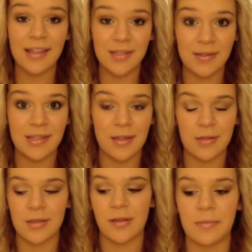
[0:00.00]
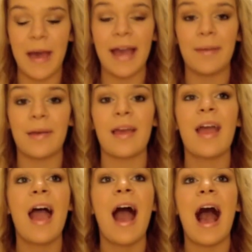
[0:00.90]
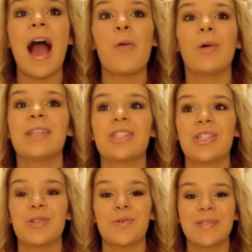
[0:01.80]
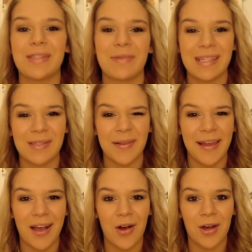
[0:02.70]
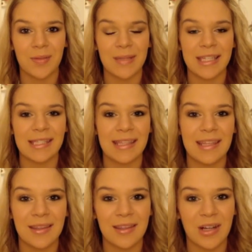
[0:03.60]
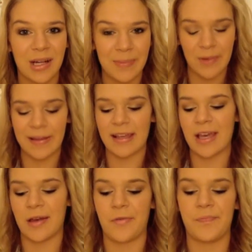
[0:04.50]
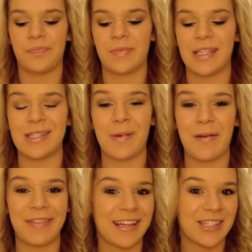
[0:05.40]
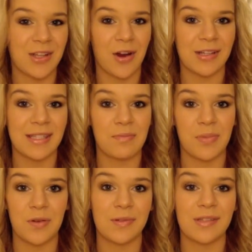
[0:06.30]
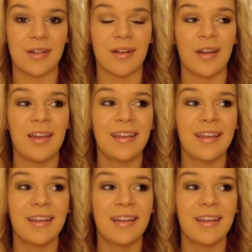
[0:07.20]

As you can see, they're in the packet, but I want to see what these look like on because I think they're going to be really cute to wear with like skirts and boots or,